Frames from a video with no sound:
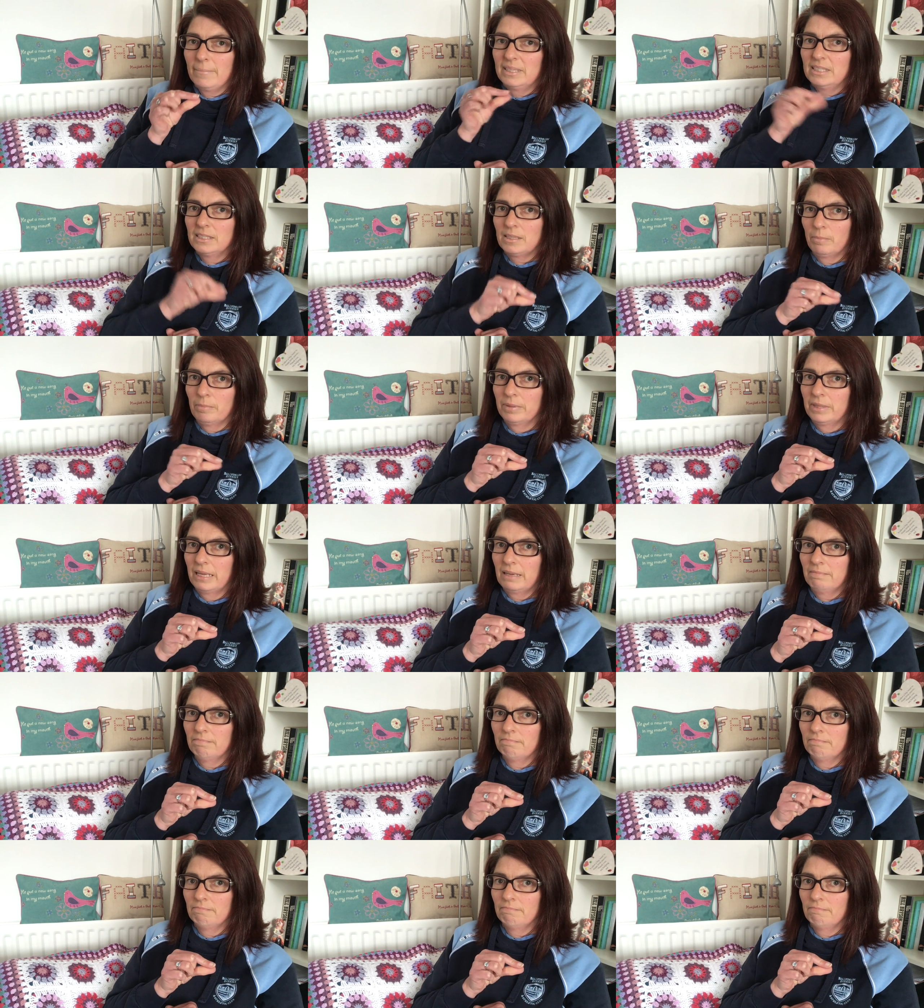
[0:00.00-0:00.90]

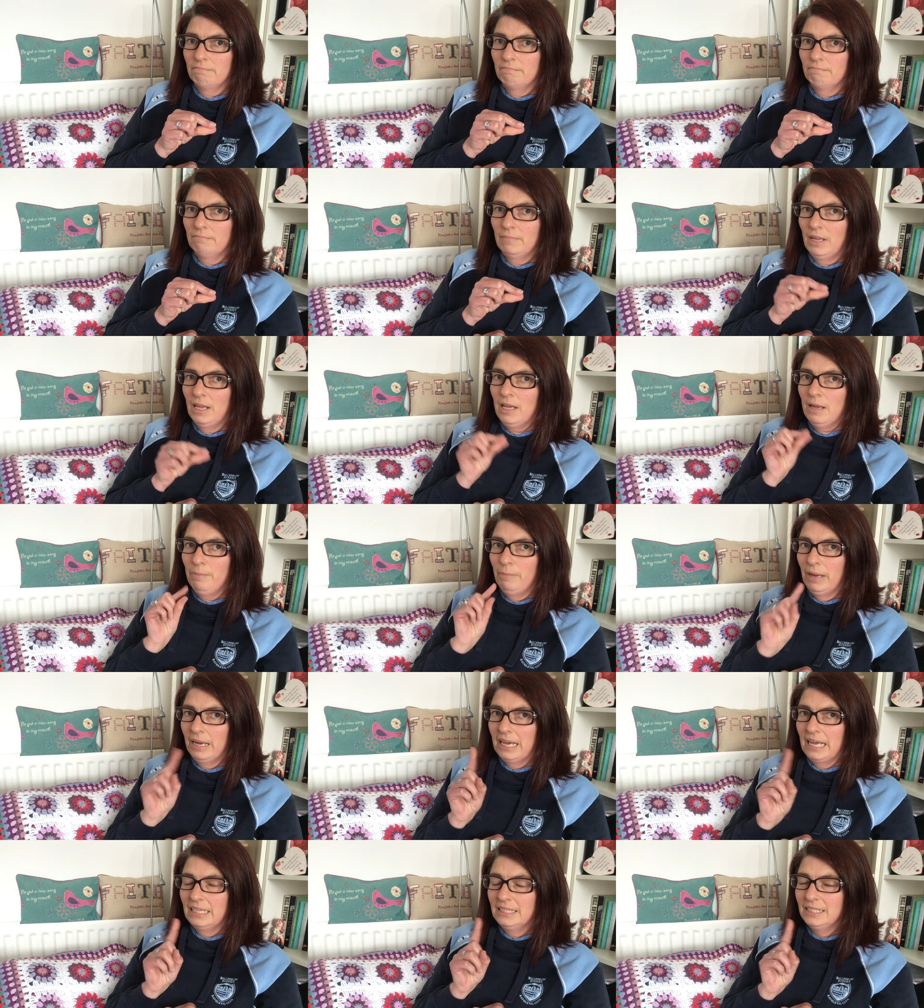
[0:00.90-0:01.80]
Something.
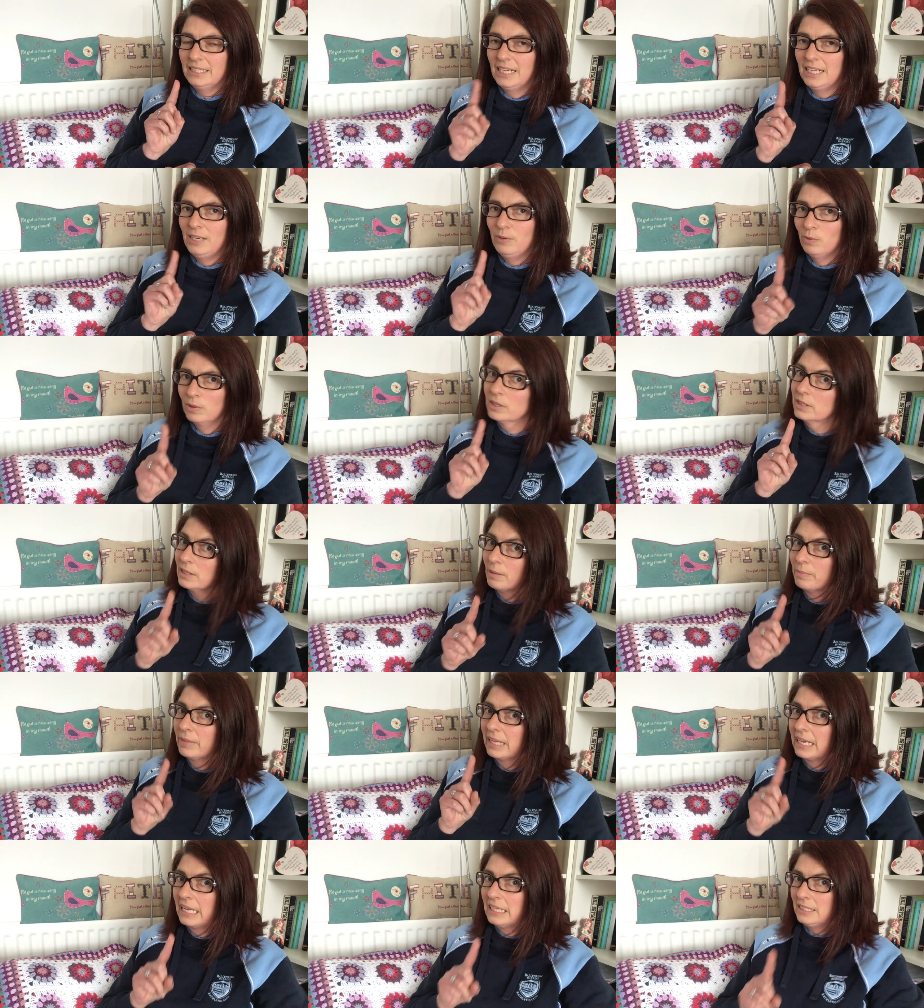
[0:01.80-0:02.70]
But I can't tell you what the
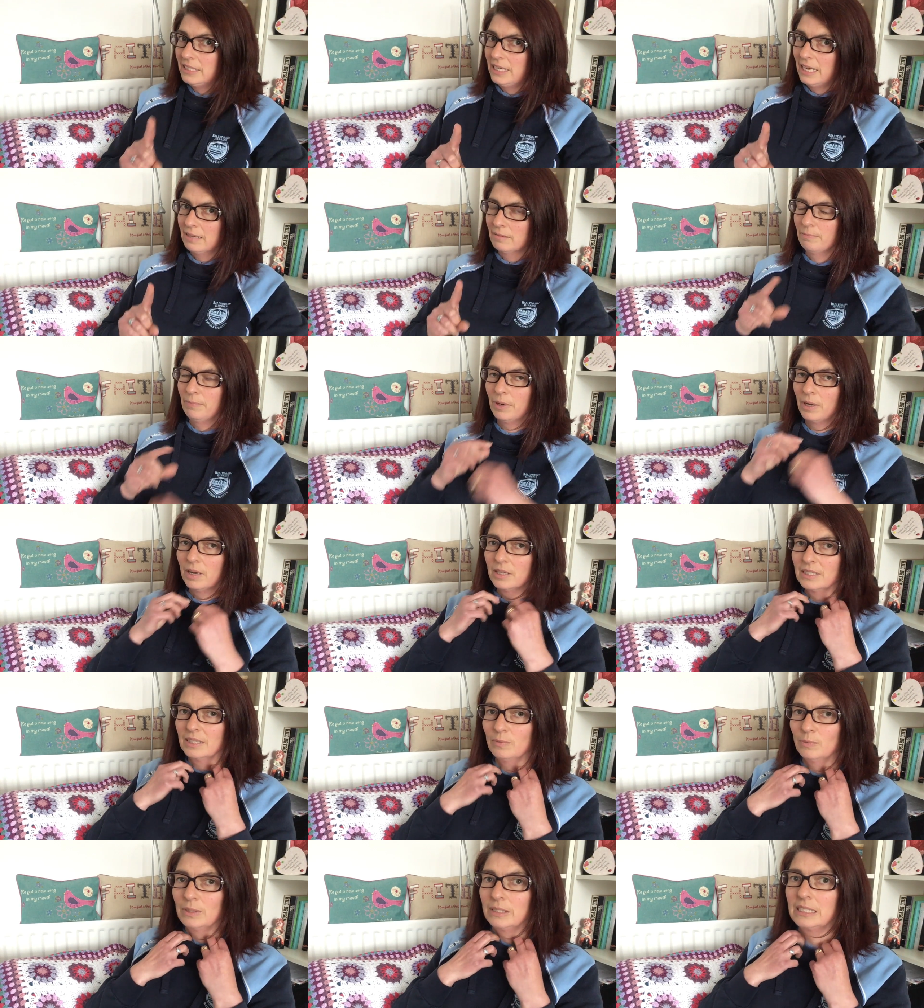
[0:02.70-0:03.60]
something is yet
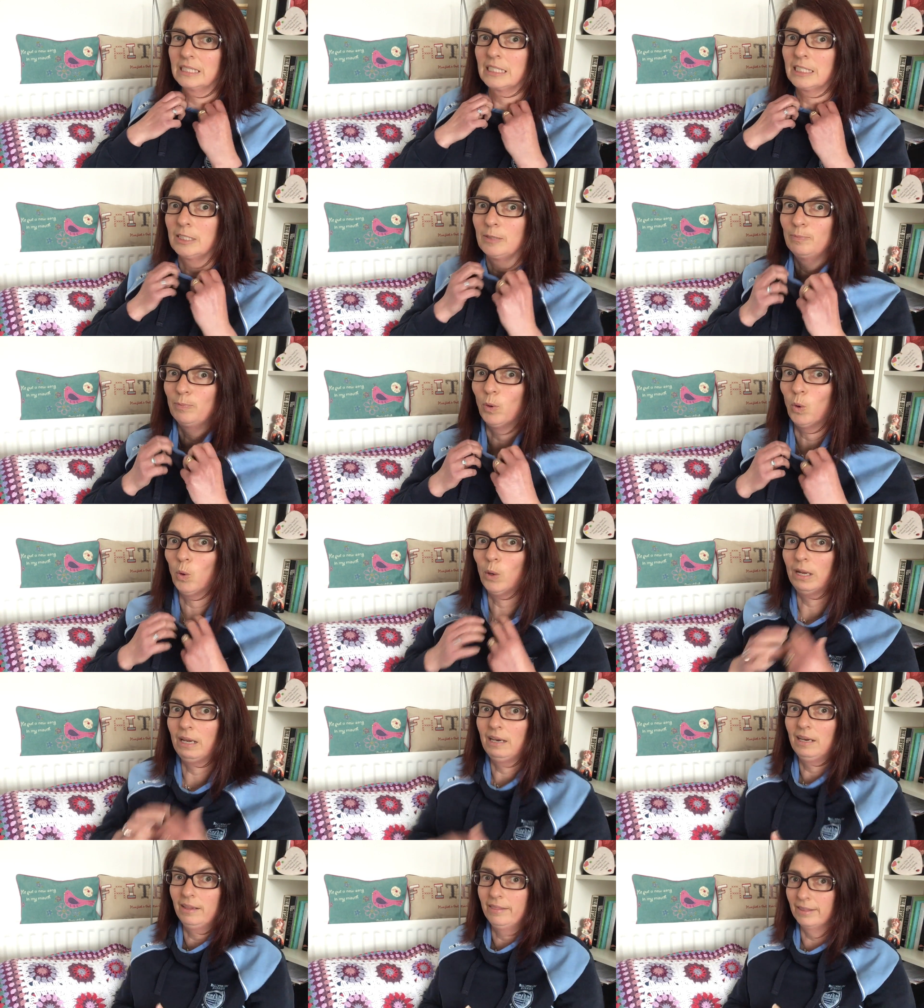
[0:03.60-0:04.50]
because it will
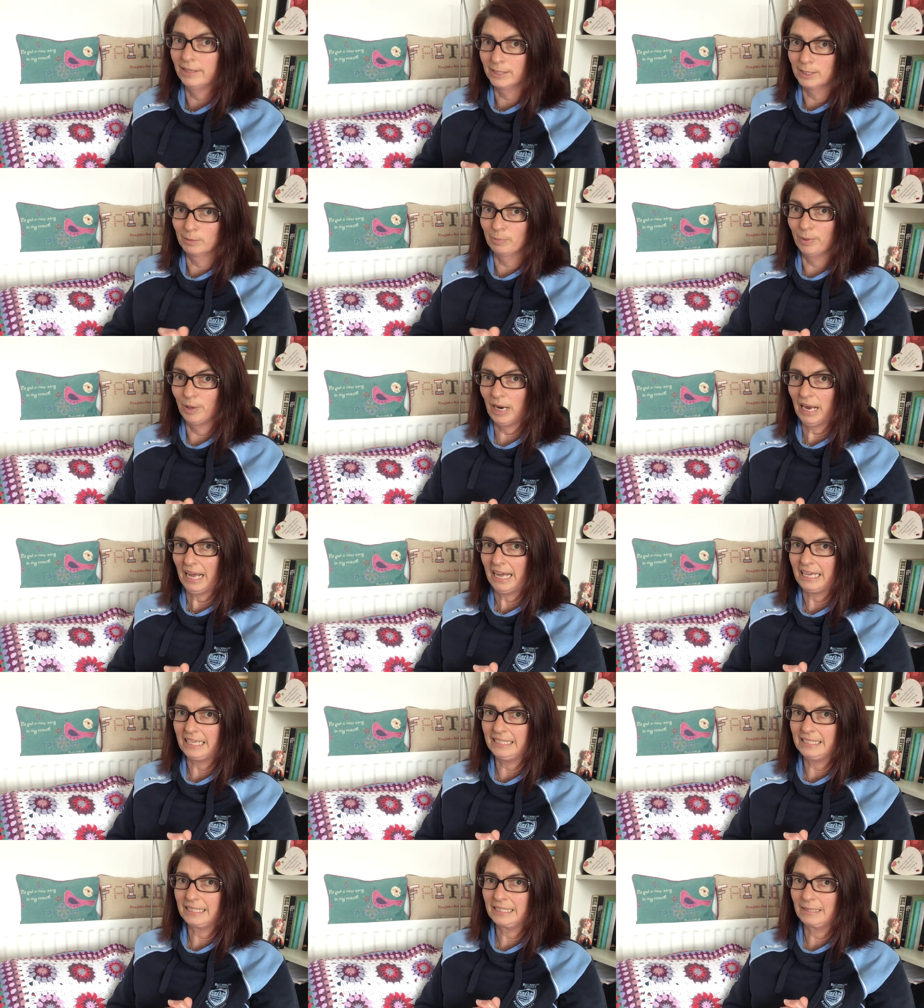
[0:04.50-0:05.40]
spoil the
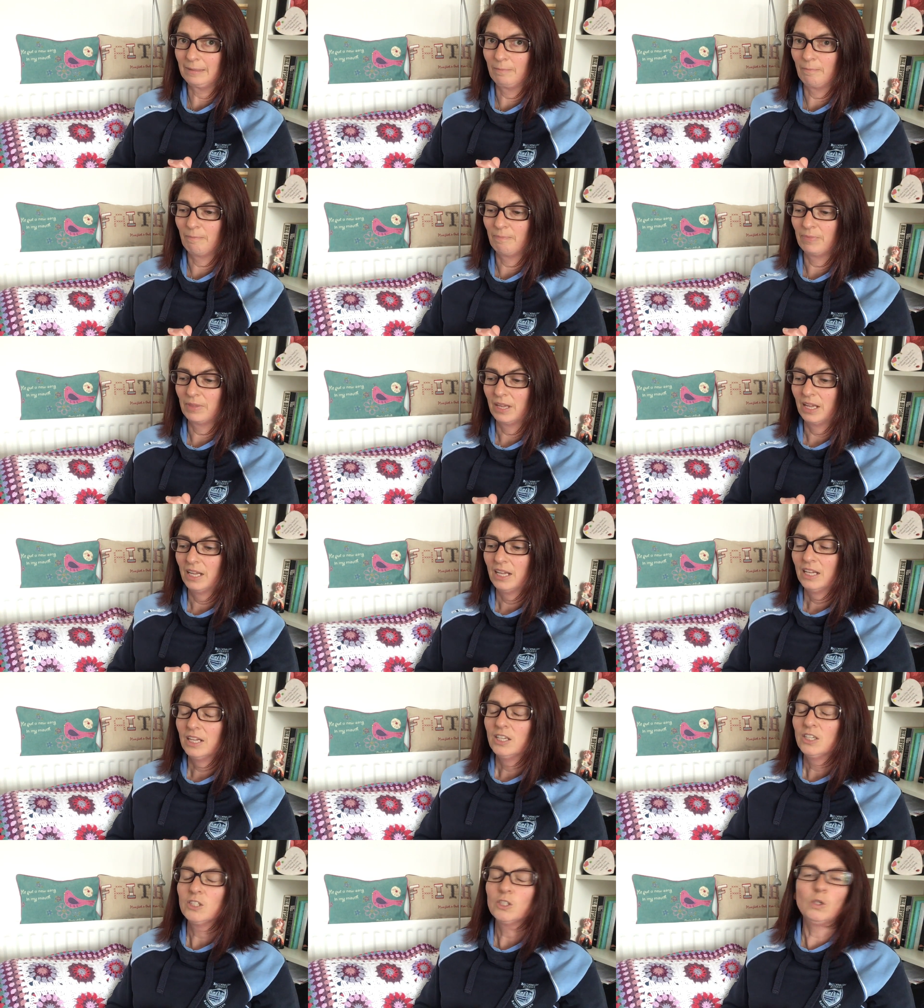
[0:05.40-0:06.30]
surprise.
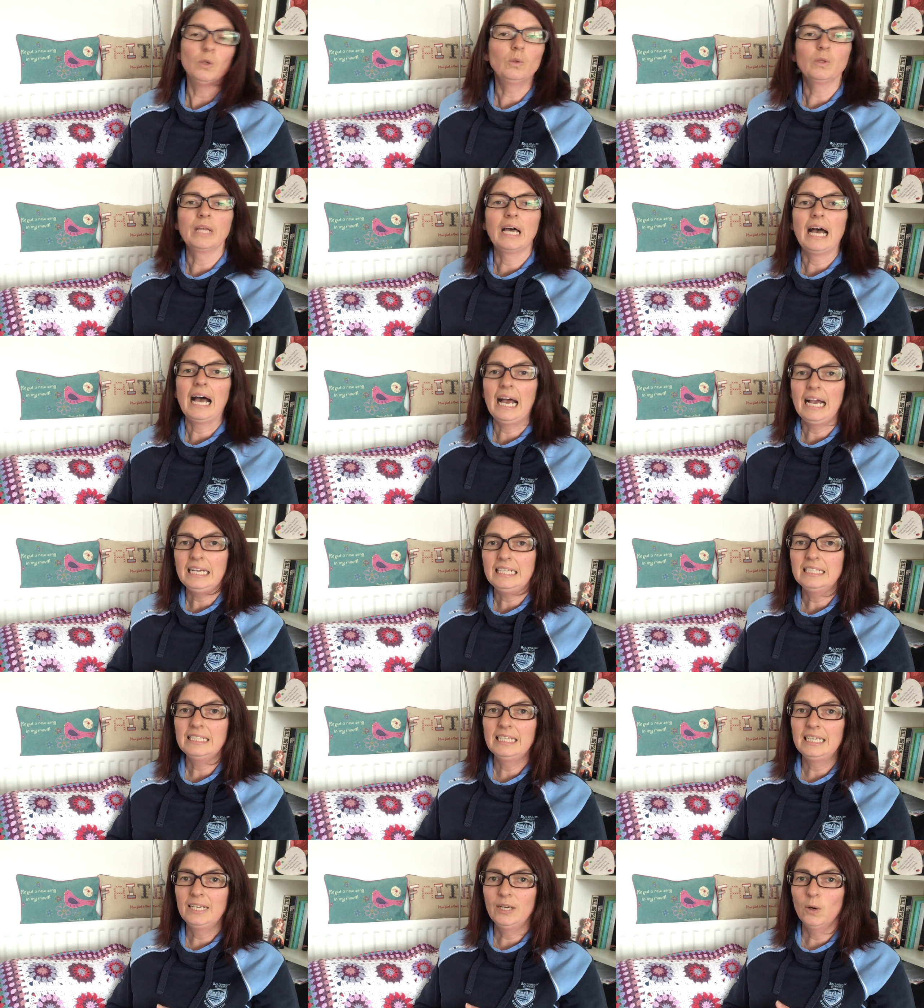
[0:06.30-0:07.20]
So The
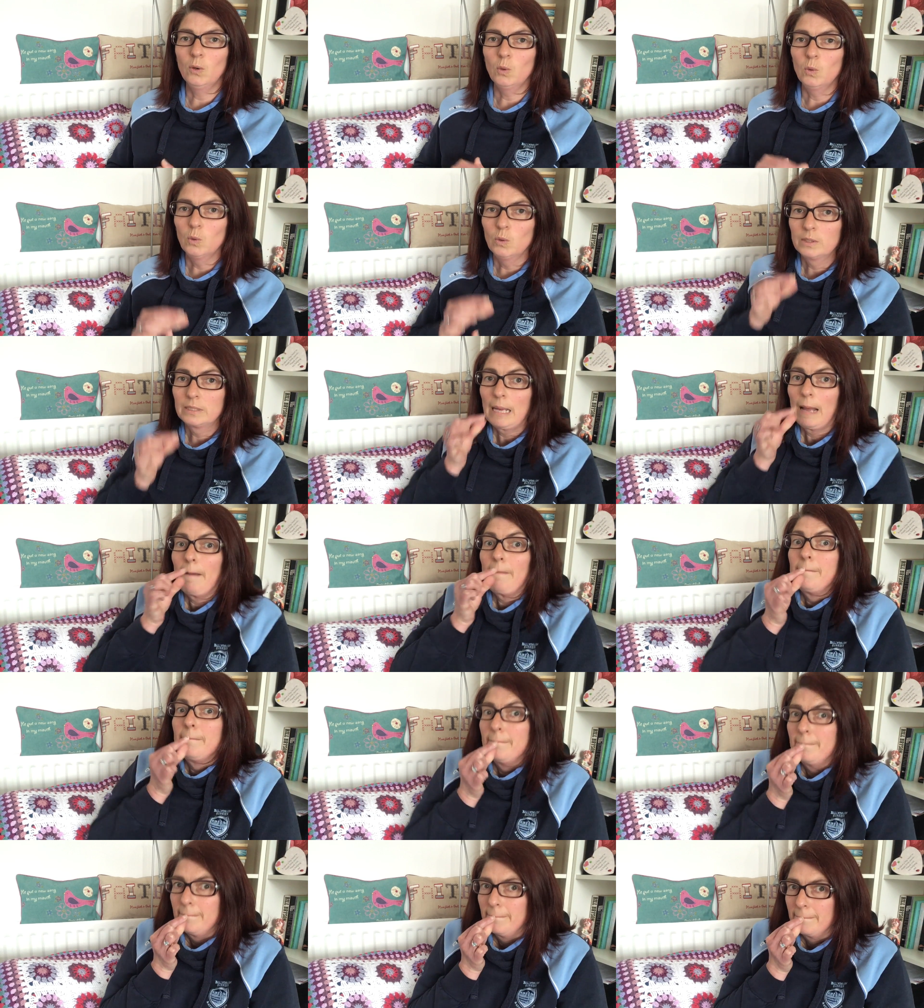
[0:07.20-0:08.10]
Icy Cold
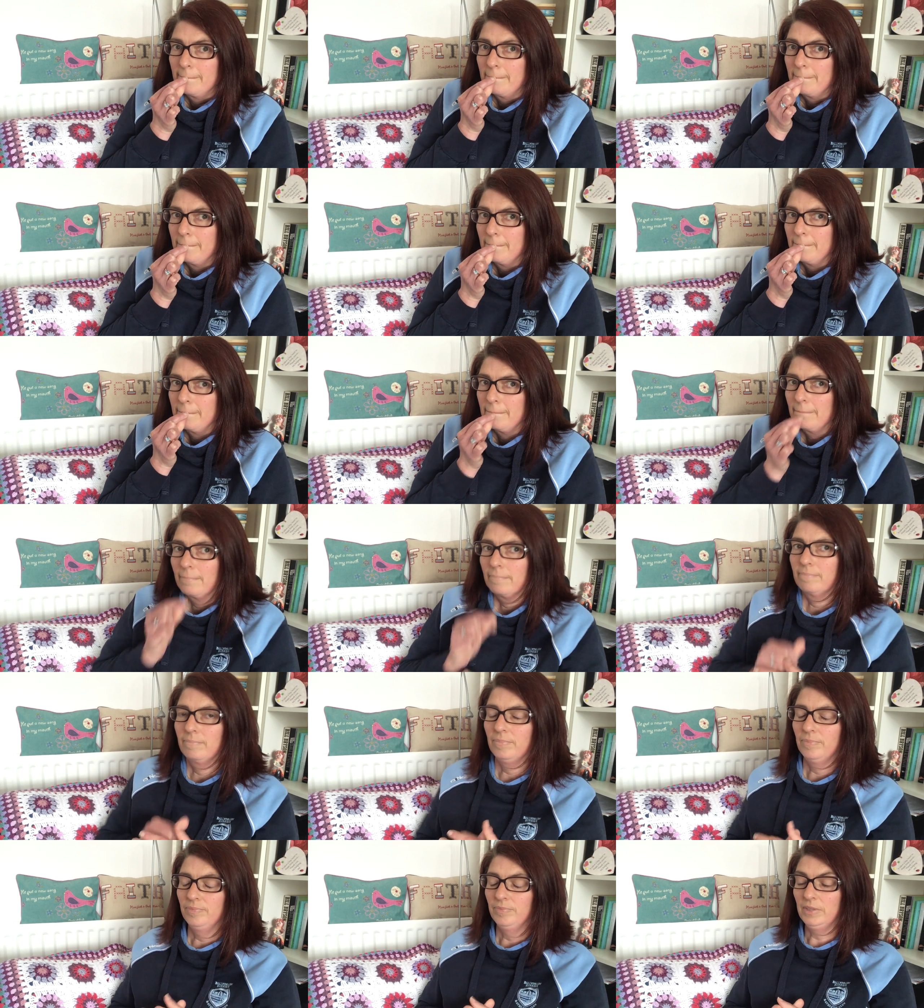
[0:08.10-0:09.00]

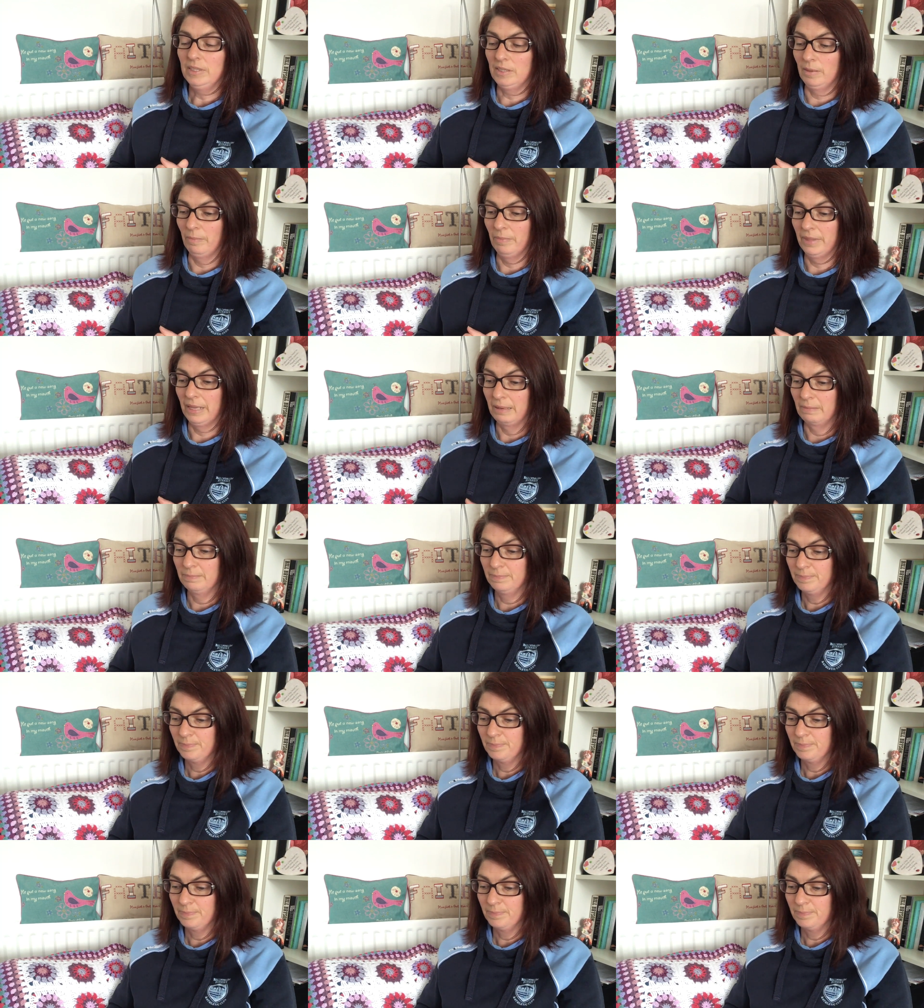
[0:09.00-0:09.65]
Something.